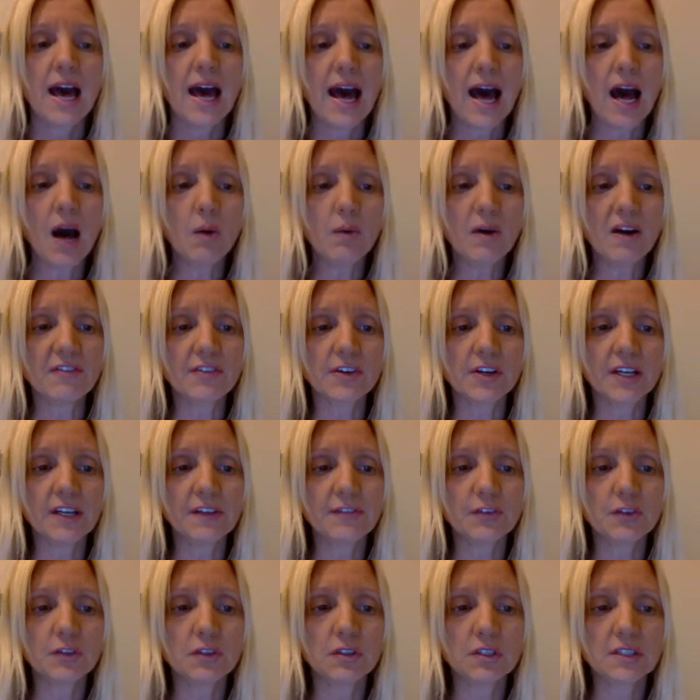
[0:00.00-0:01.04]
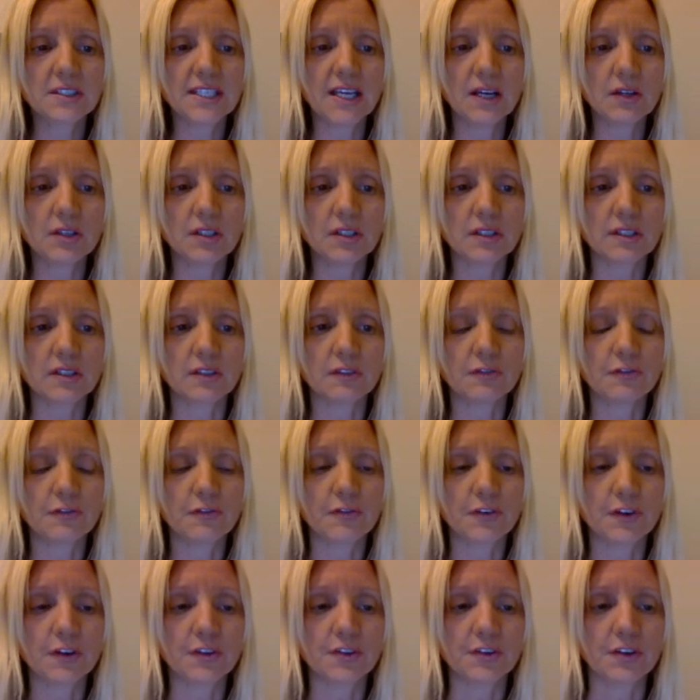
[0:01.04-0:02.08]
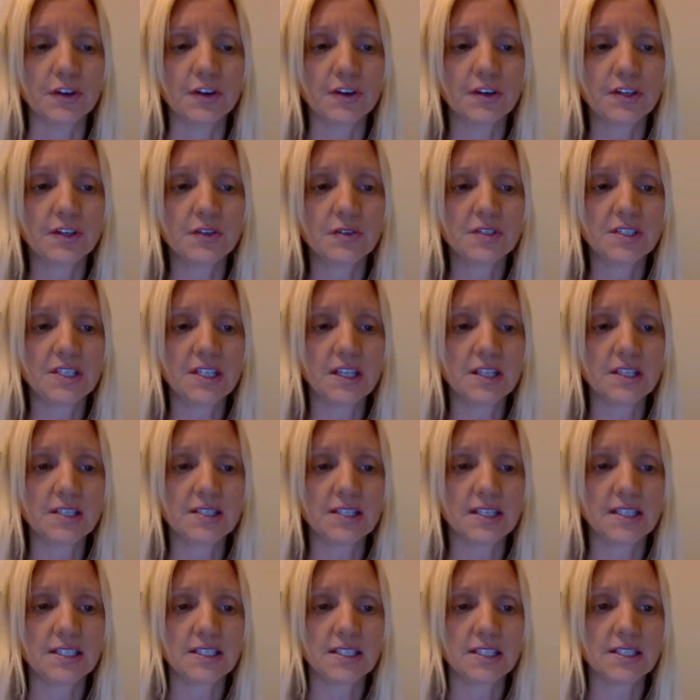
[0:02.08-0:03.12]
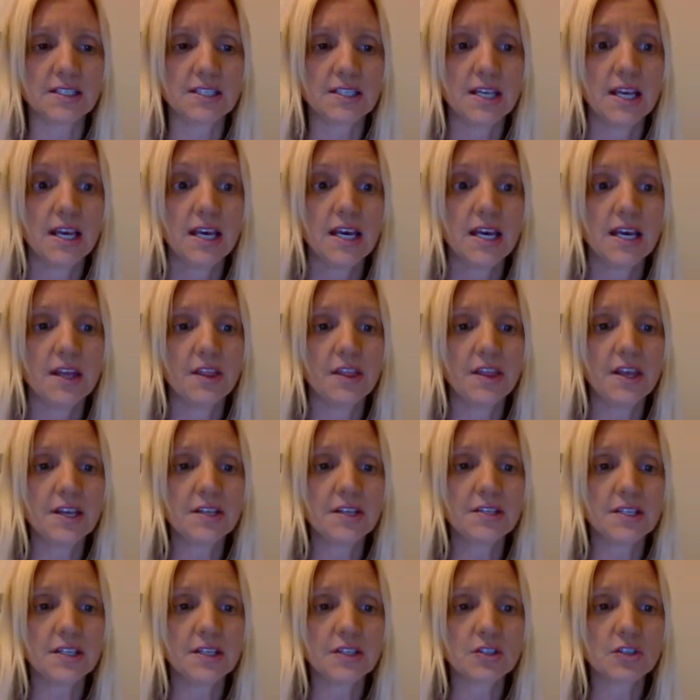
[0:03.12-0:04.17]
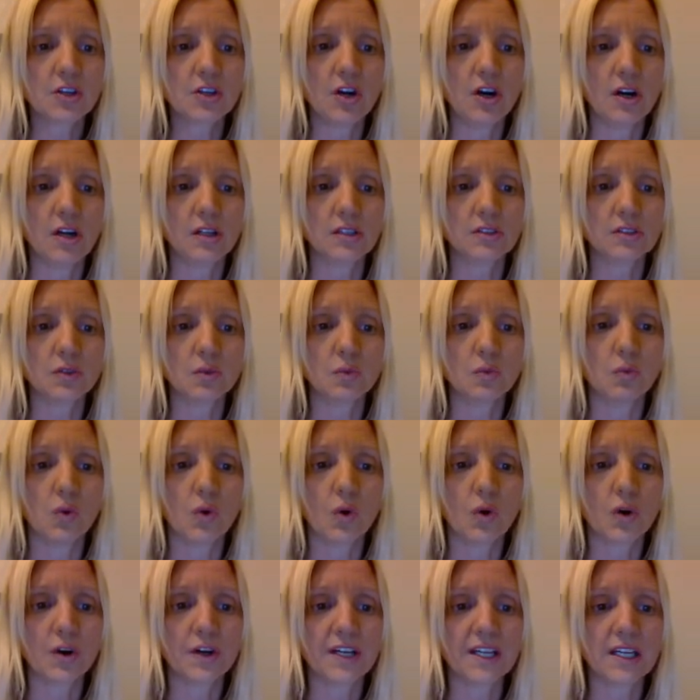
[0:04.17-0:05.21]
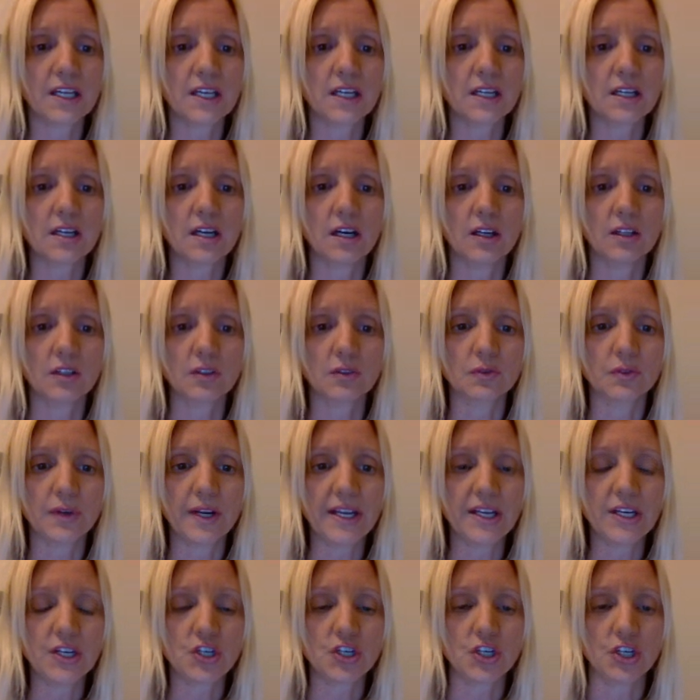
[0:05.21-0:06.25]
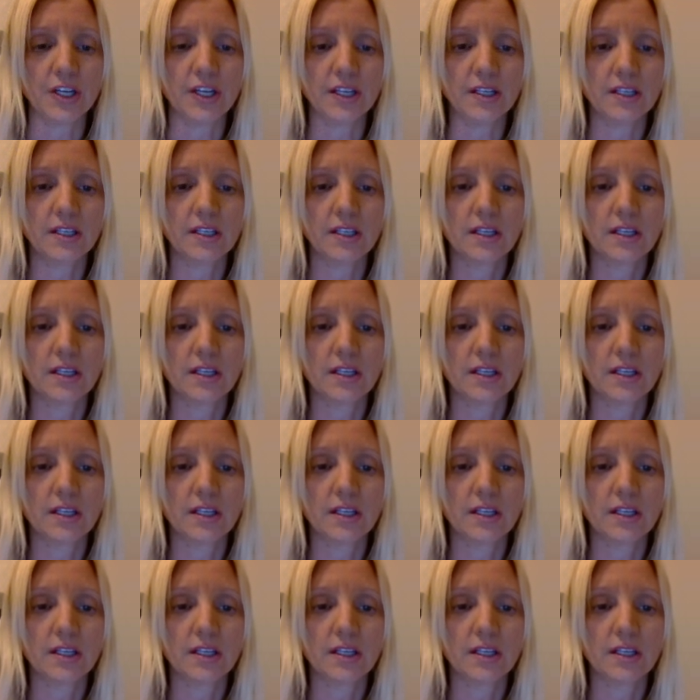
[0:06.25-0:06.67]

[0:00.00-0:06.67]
However, if you look down a little further, you see the sentence, this is called warning coloration.